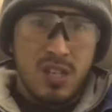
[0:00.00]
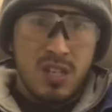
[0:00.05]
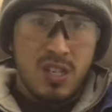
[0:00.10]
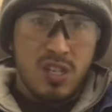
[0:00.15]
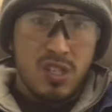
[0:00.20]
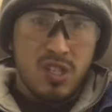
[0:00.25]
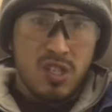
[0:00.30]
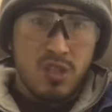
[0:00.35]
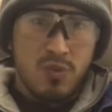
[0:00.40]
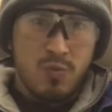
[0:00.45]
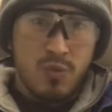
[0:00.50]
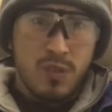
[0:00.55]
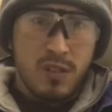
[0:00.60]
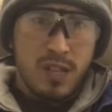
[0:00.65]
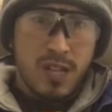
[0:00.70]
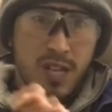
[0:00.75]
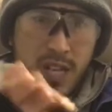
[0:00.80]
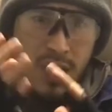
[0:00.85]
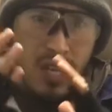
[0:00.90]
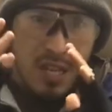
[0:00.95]
Do you want
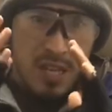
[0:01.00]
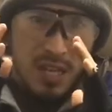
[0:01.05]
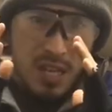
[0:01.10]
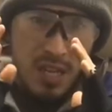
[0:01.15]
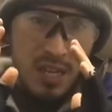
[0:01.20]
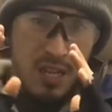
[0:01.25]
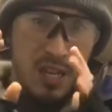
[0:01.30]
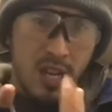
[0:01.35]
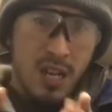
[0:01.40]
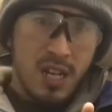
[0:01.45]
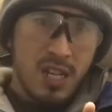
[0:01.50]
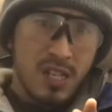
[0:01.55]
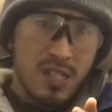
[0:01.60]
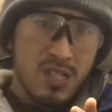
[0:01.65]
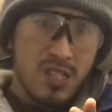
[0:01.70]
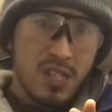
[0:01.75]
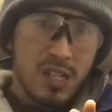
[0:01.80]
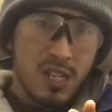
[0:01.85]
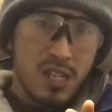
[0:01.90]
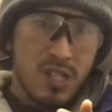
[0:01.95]
an iron
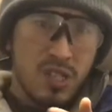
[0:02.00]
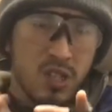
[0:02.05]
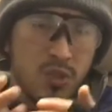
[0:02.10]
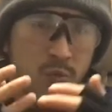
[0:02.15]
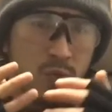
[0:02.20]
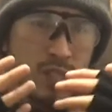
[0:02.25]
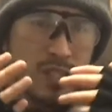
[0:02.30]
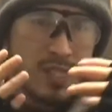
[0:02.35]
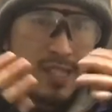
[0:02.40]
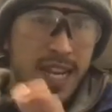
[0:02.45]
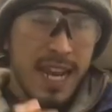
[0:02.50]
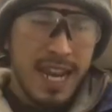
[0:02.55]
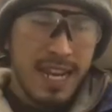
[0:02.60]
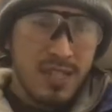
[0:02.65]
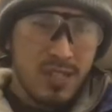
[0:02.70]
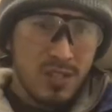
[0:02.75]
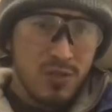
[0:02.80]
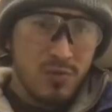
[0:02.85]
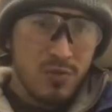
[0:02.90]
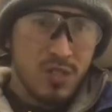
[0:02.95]
sight? Do you want a
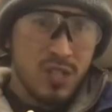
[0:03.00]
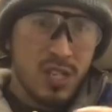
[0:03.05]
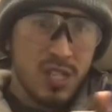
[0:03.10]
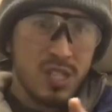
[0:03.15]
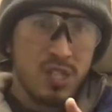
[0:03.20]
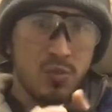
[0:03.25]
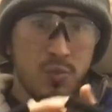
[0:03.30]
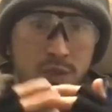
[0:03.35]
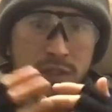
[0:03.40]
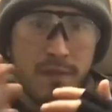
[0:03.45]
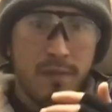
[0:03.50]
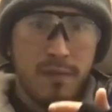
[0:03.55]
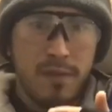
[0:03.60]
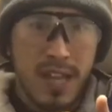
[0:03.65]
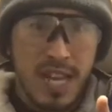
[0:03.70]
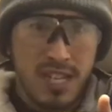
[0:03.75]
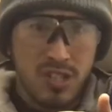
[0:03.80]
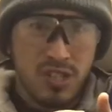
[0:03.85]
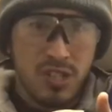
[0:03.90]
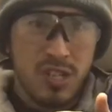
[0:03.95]
tactical sight? Do you want a
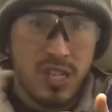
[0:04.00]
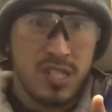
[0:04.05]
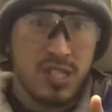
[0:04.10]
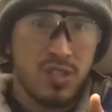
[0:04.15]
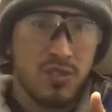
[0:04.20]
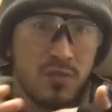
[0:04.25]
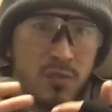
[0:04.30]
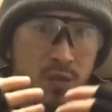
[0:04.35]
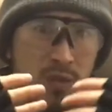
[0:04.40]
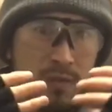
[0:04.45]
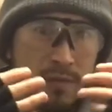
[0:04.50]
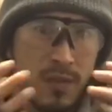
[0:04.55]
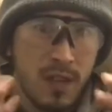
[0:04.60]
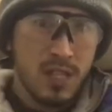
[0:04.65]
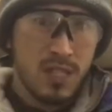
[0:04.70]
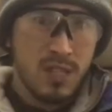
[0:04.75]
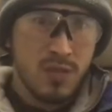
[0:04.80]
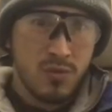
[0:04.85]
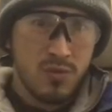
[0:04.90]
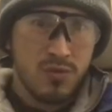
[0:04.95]
flashlight? Do you want a
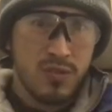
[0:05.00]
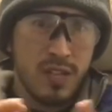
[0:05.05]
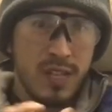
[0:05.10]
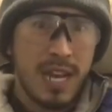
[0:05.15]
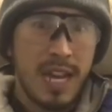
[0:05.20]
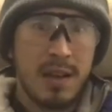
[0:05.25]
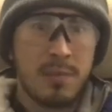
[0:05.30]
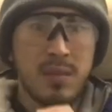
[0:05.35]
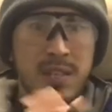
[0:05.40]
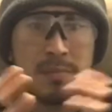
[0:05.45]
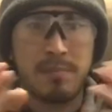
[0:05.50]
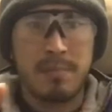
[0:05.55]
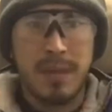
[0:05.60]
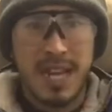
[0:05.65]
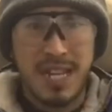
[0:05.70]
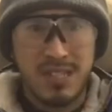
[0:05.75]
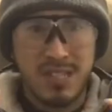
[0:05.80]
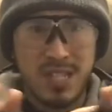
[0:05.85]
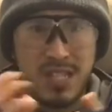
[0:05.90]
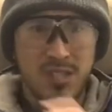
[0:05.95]
vertical grip? How many
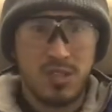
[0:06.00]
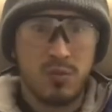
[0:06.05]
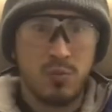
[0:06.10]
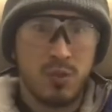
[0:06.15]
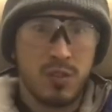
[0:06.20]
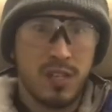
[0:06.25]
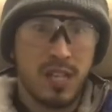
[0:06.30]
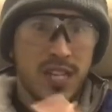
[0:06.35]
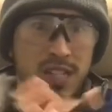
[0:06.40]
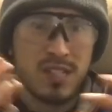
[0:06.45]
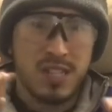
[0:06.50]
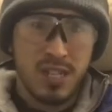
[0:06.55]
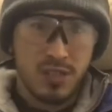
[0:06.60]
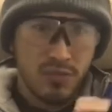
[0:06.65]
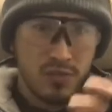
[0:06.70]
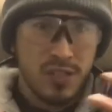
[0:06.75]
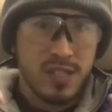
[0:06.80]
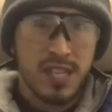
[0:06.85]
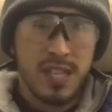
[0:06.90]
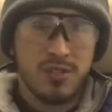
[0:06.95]
magazines do you want? Etc,
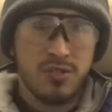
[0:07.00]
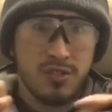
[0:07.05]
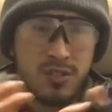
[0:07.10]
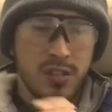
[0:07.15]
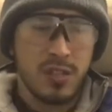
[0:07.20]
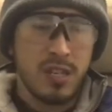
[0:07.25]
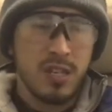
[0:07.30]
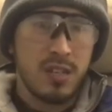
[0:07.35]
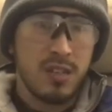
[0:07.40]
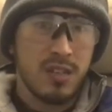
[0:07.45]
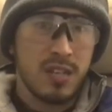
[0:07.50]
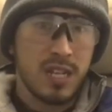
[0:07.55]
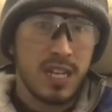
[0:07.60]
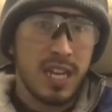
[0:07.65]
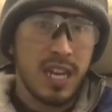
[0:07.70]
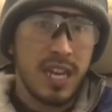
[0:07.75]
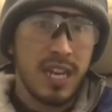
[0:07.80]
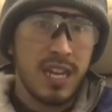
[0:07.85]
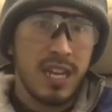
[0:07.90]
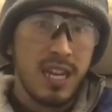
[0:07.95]
etc,
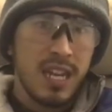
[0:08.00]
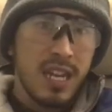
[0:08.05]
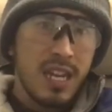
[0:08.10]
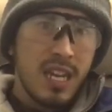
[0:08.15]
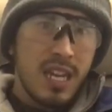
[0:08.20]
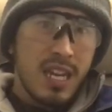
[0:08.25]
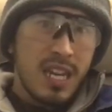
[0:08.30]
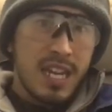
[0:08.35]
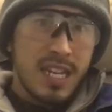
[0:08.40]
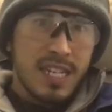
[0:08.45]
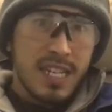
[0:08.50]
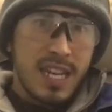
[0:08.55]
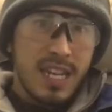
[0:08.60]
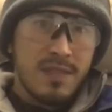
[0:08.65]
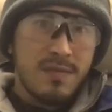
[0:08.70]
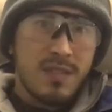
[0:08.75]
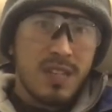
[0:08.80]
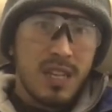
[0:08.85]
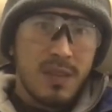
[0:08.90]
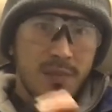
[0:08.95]
okay?
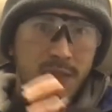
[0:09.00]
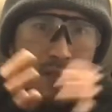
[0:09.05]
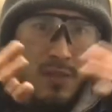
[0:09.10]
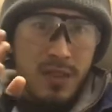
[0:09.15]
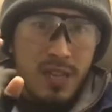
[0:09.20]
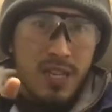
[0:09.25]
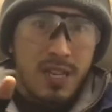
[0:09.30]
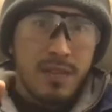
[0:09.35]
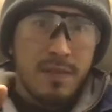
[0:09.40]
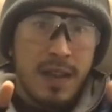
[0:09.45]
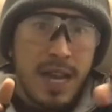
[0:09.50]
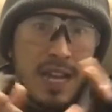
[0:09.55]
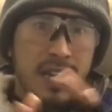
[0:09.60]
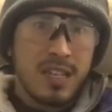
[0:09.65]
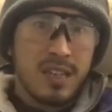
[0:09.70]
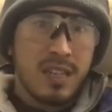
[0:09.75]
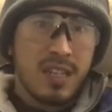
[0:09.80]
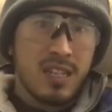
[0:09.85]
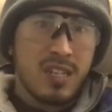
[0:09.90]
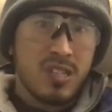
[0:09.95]
Again, if you're thinking of adding
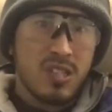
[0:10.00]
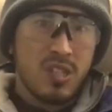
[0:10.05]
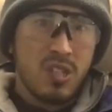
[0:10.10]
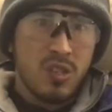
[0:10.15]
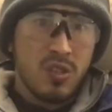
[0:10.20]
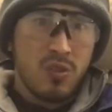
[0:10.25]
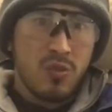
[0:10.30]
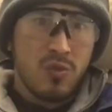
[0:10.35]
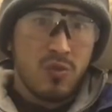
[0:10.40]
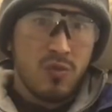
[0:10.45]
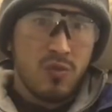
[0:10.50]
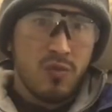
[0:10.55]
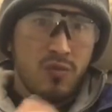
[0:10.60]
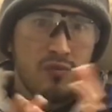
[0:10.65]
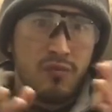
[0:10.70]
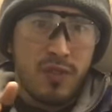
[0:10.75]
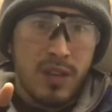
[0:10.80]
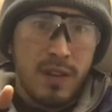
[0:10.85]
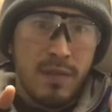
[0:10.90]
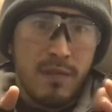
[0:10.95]
things to your
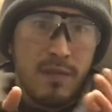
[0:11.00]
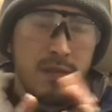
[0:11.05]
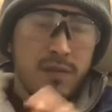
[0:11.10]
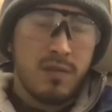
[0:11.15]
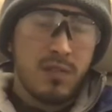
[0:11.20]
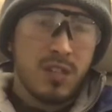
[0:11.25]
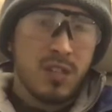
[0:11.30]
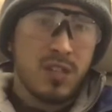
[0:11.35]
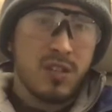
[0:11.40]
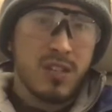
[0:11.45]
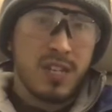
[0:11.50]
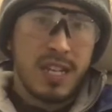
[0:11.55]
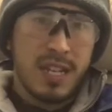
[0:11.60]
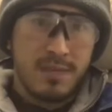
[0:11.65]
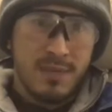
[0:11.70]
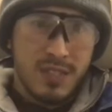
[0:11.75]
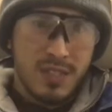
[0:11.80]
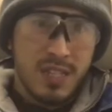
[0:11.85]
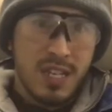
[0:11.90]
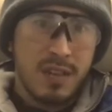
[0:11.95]
RIF, you're gonna have
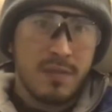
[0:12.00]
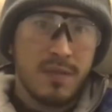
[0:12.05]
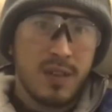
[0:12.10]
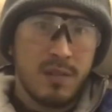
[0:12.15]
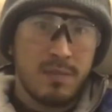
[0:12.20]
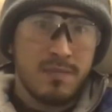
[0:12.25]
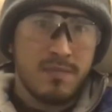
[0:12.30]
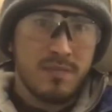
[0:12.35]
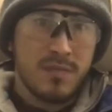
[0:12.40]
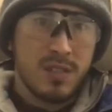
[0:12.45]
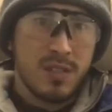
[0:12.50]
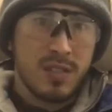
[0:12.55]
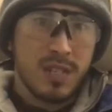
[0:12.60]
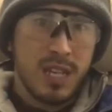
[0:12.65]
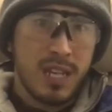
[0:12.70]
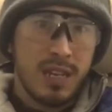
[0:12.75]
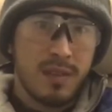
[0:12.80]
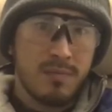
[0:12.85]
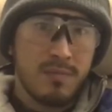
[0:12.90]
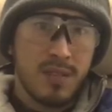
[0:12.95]
to save up,
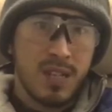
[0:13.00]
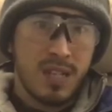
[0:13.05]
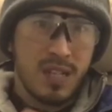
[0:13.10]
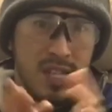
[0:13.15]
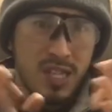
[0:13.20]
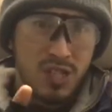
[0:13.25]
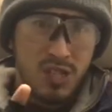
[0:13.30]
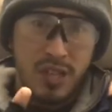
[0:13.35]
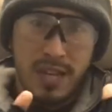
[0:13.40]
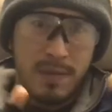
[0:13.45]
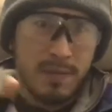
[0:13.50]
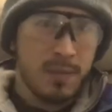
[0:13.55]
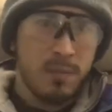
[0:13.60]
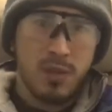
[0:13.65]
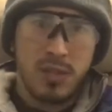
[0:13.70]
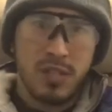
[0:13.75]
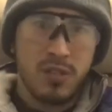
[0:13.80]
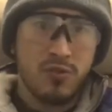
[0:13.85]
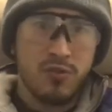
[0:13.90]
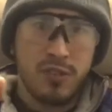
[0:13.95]
okay? Unless you have the
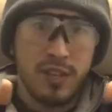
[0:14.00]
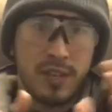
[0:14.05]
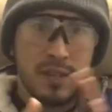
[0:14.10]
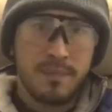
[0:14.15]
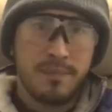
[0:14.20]
money already.